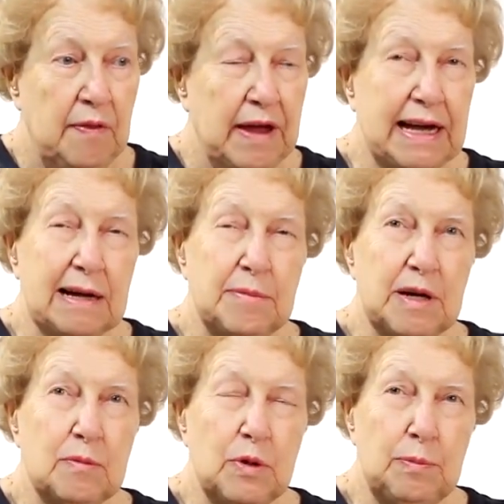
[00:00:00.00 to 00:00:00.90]
They come
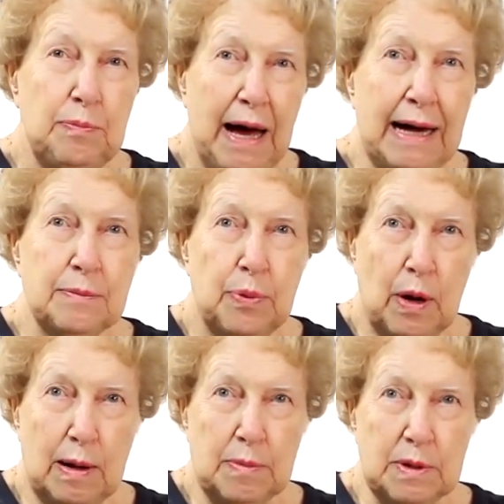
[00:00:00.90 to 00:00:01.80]
in with back
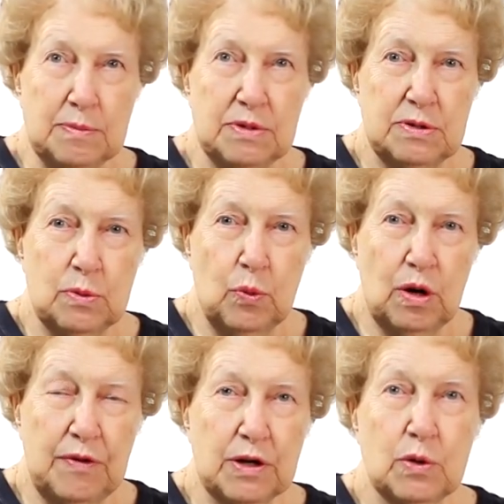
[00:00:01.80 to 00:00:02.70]
problems to
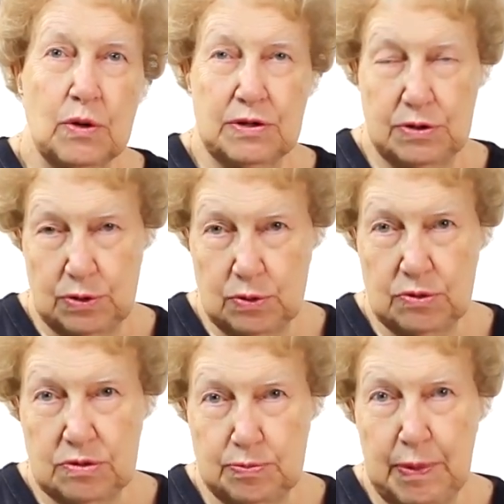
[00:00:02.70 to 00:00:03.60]
where they're going to do
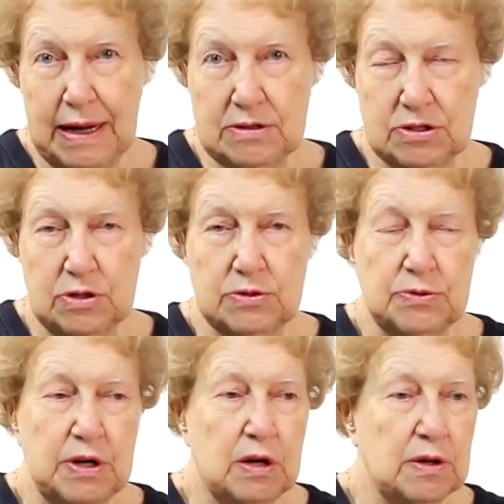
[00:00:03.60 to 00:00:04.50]
back
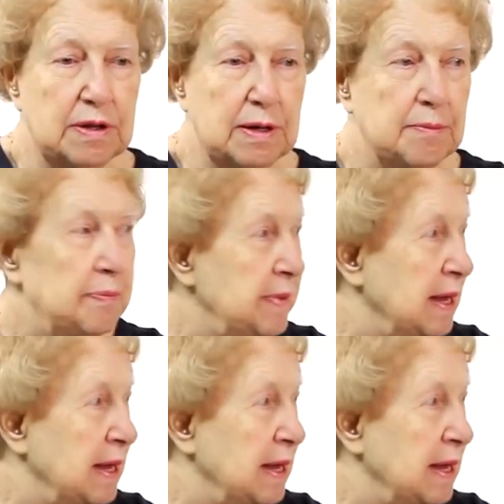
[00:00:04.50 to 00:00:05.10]
surgery on them.